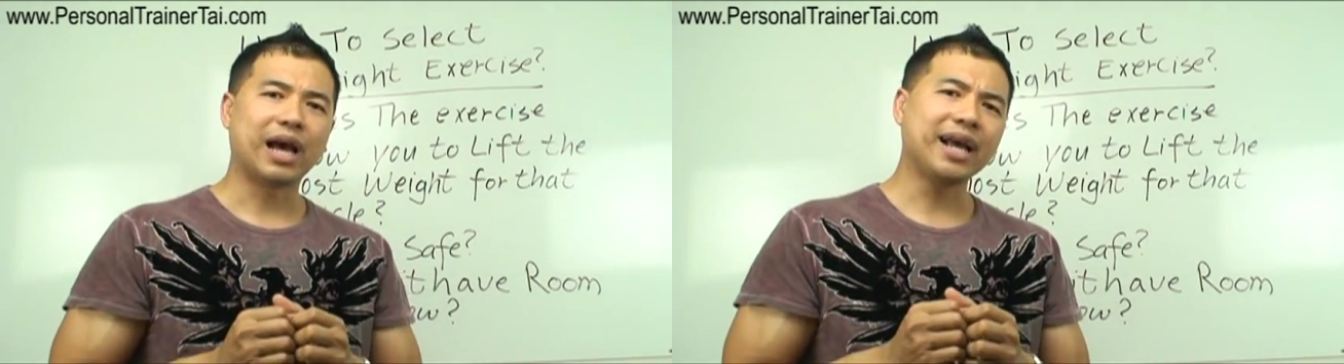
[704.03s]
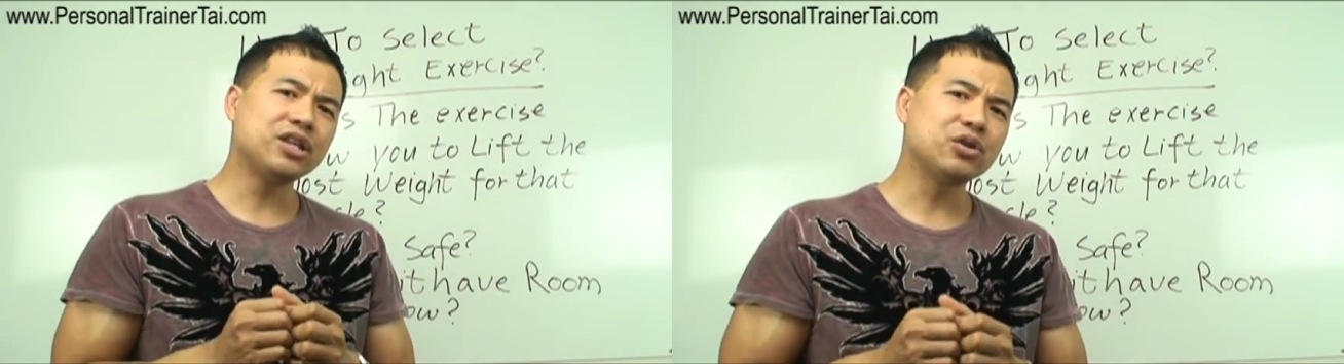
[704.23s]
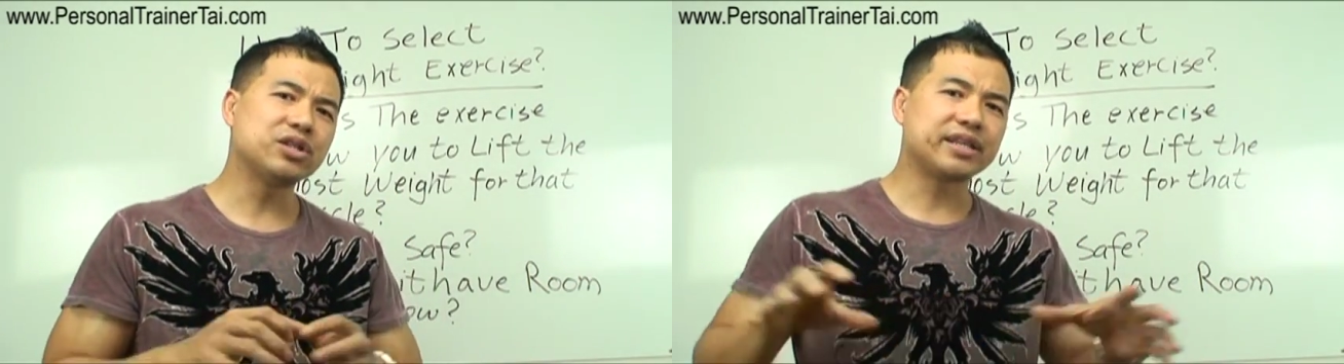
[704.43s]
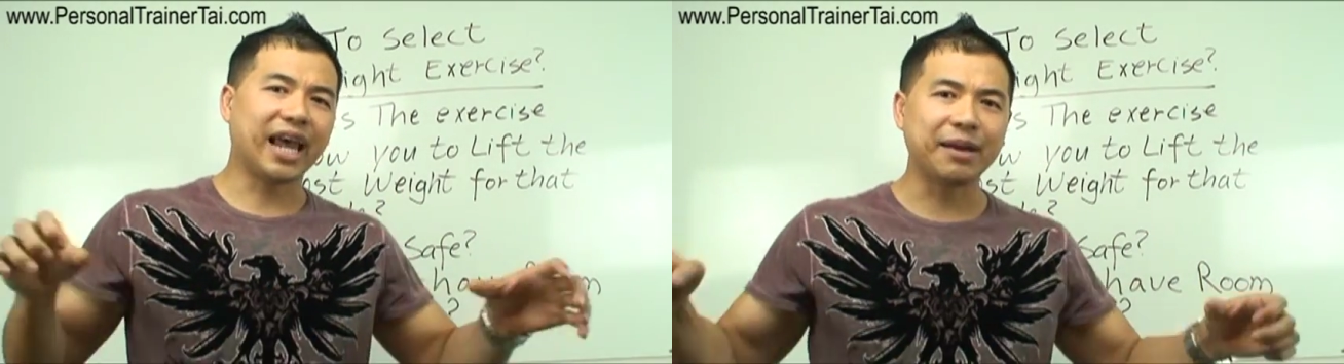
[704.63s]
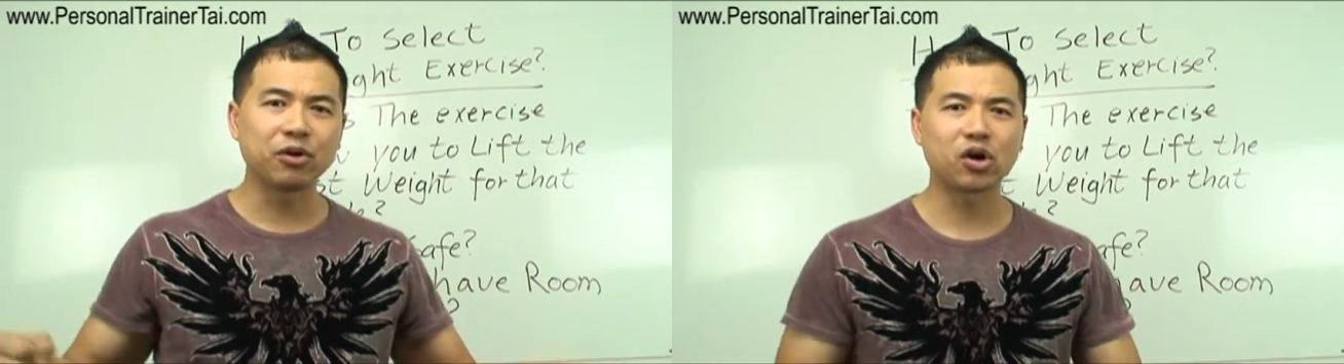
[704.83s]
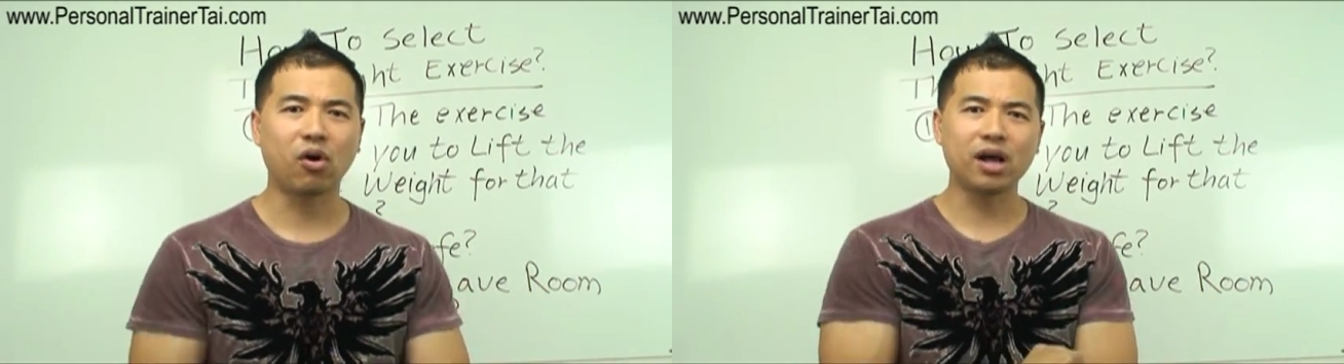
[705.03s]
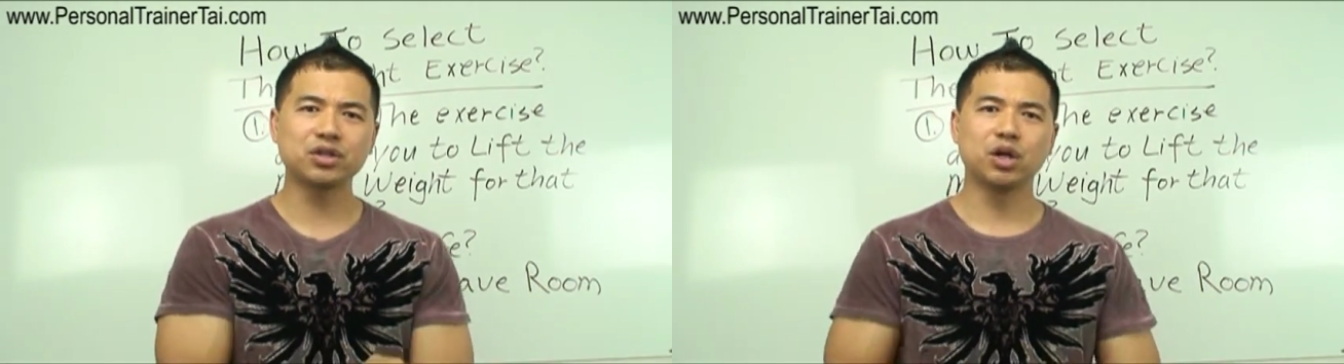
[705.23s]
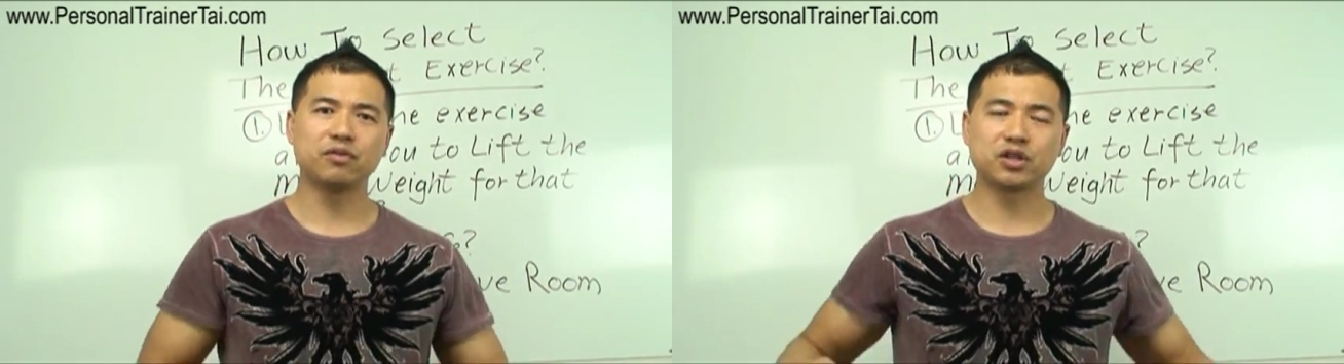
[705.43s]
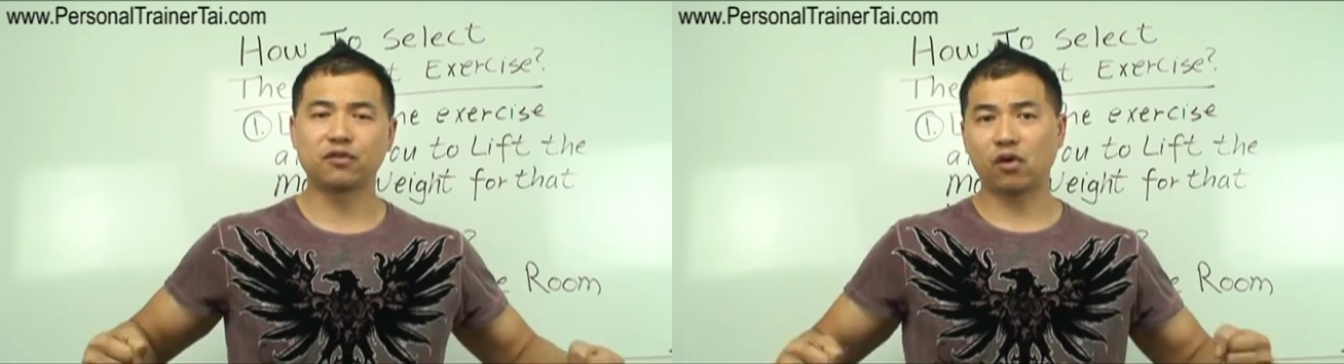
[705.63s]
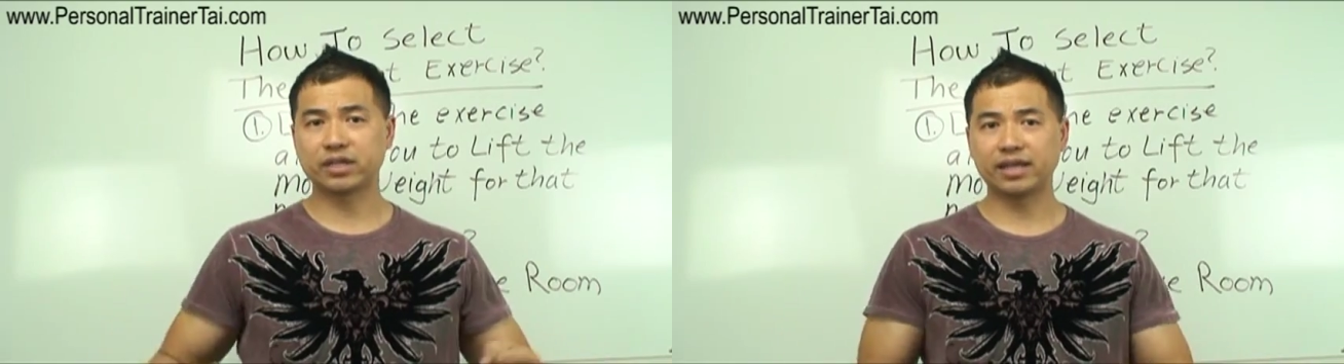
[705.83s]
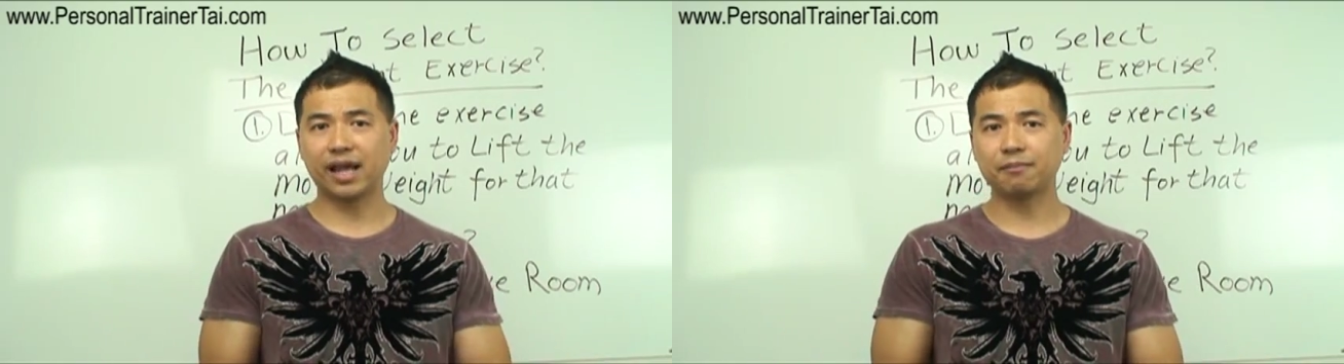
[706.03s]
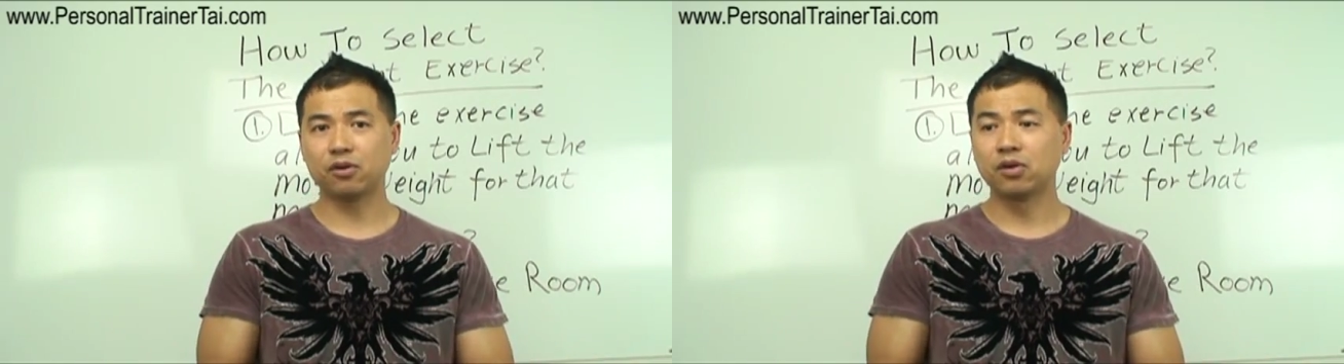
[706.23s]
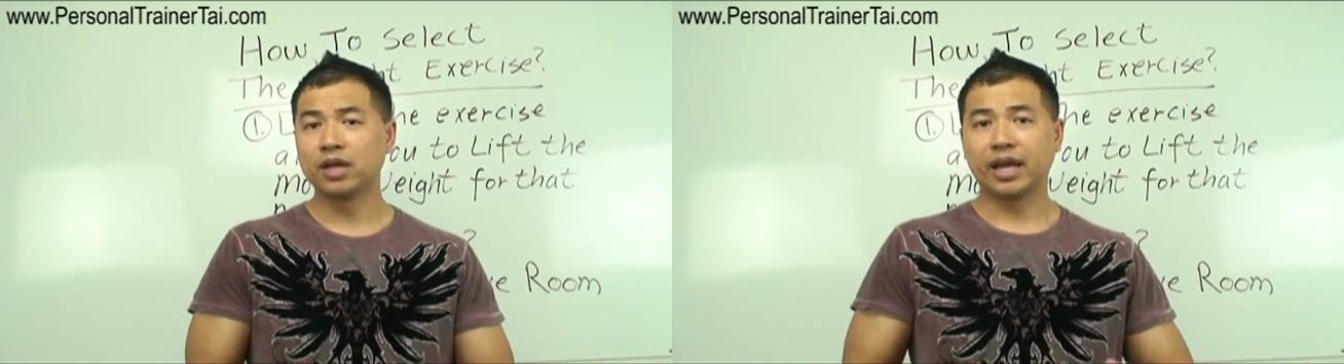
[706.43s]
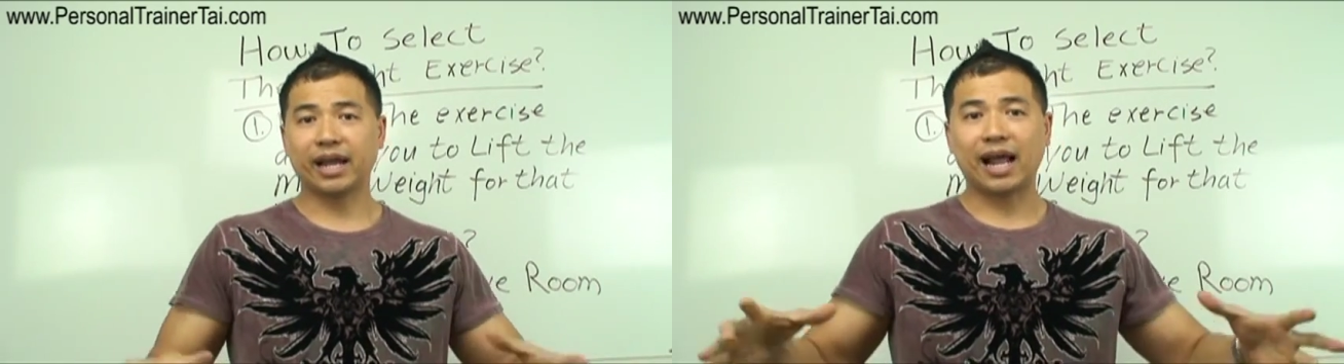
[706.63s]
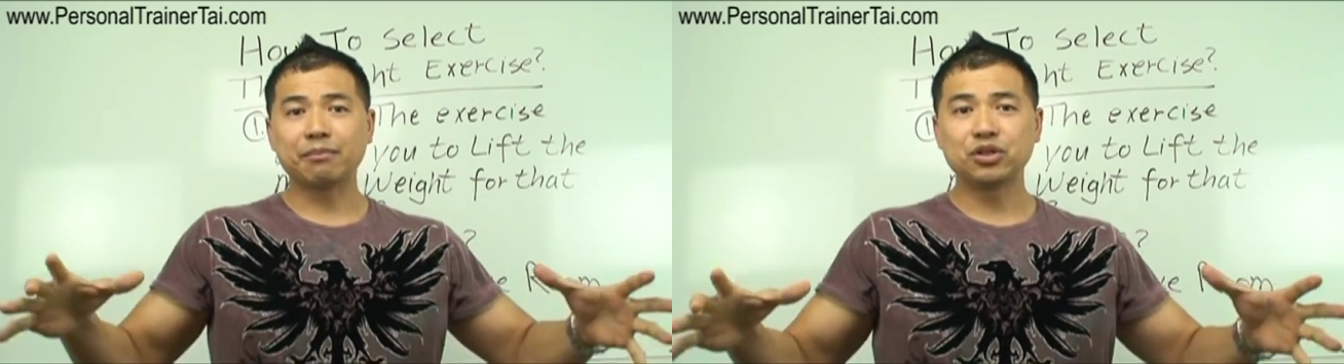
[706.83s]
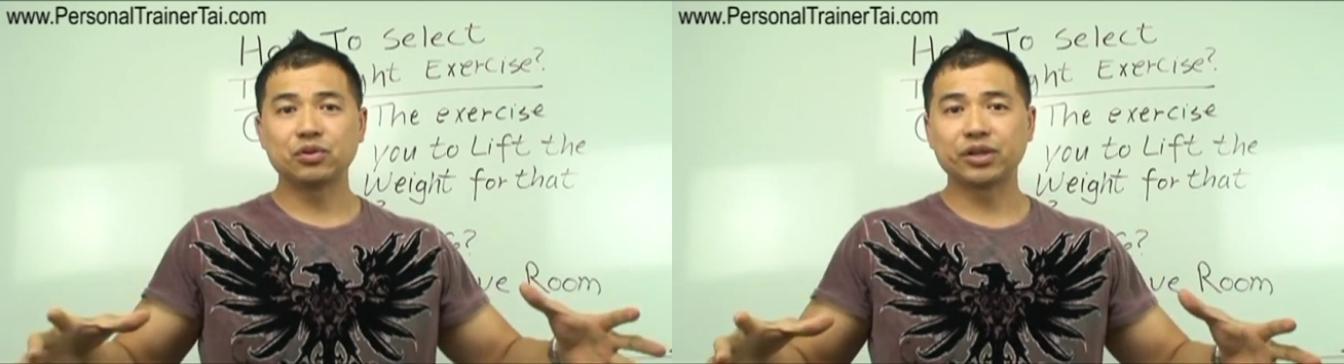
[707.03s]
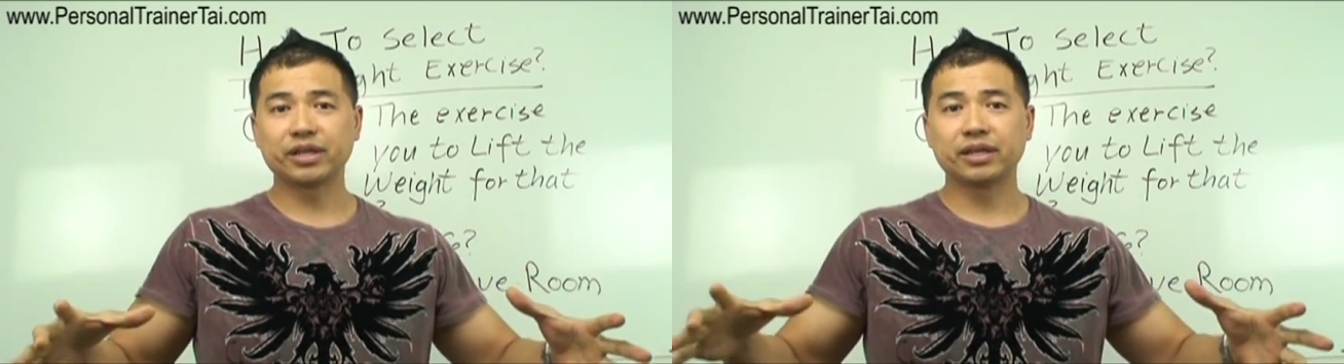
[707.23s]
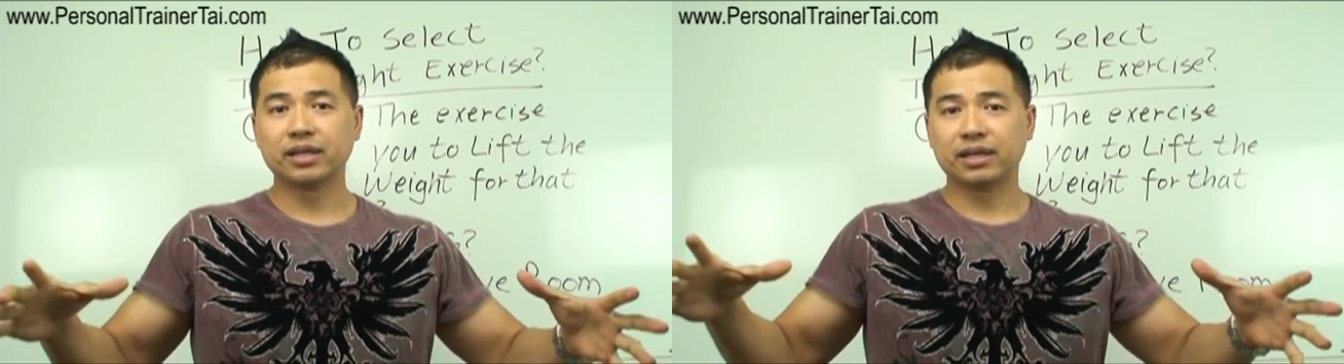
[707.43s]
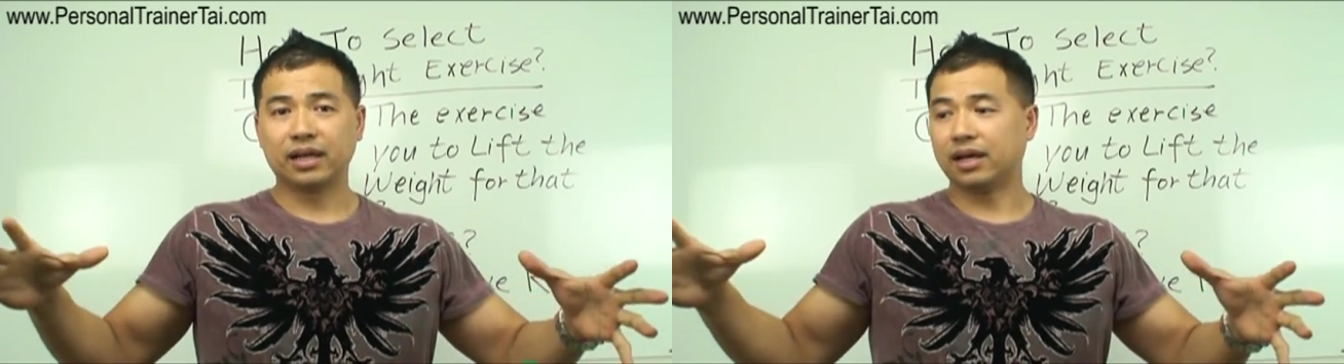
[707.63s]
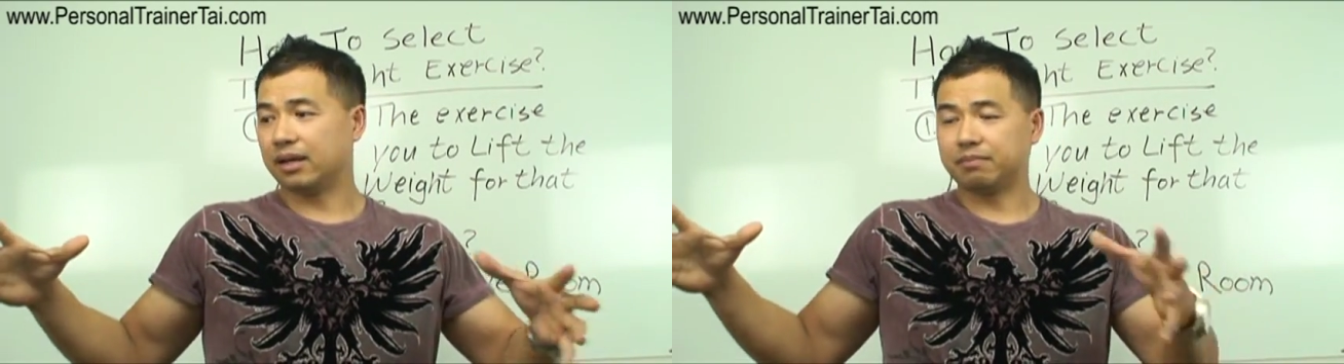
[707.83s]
I use the cable crossovers, for example, and I'm doing uh,